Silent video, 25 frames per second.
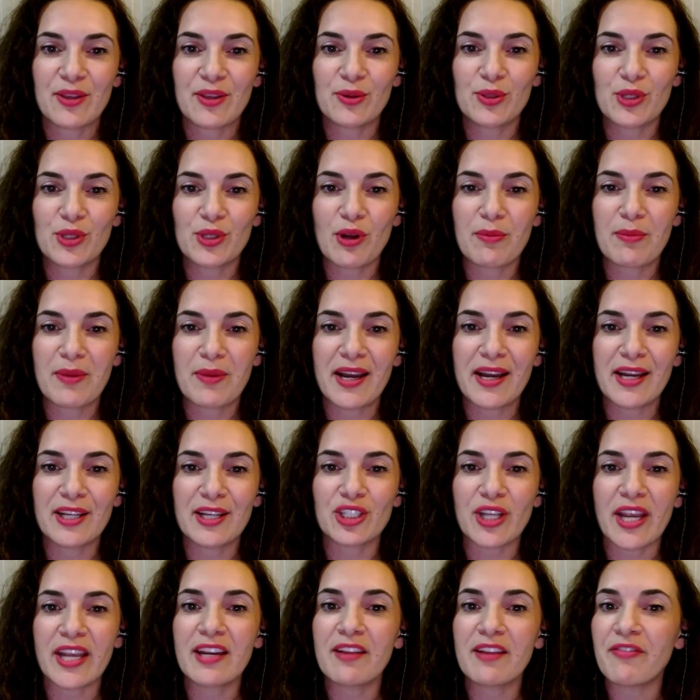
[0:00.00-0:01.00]
you so
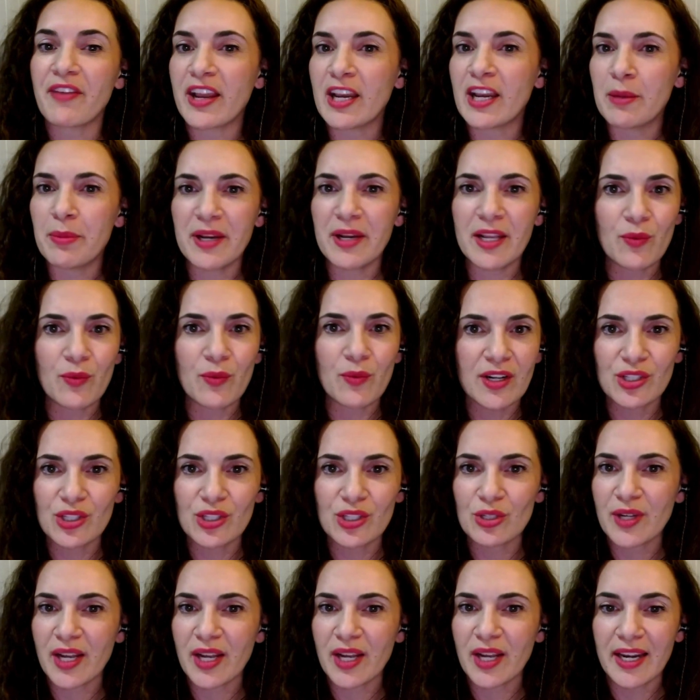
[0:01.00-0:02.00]
much. And if anybody wants
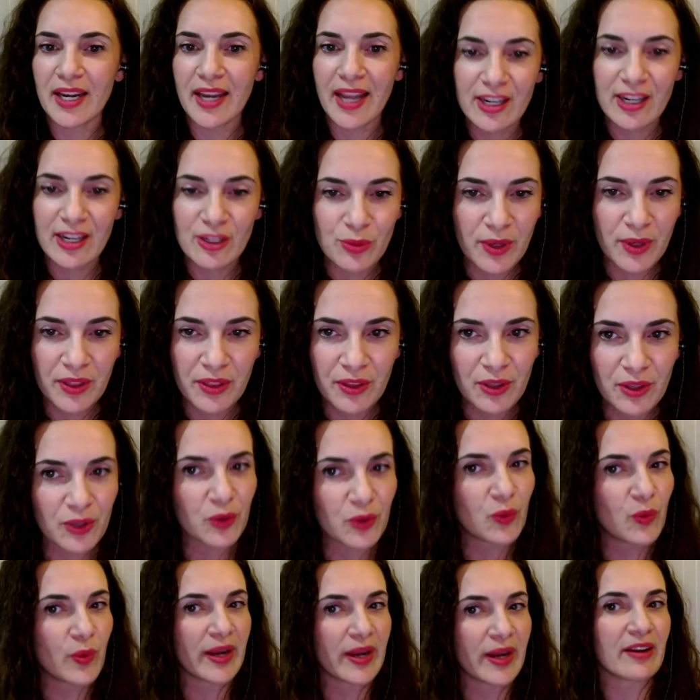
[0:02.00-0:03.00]
to connect with you,
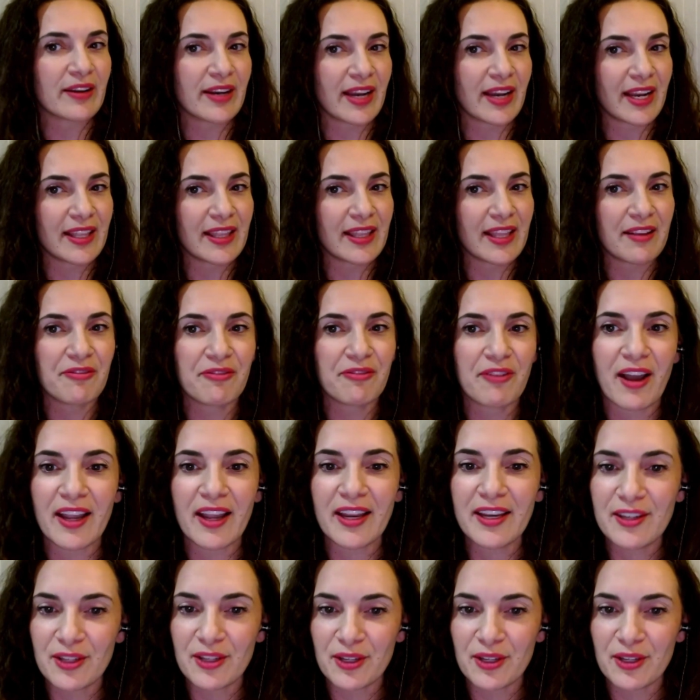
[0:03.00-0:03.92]
where can they find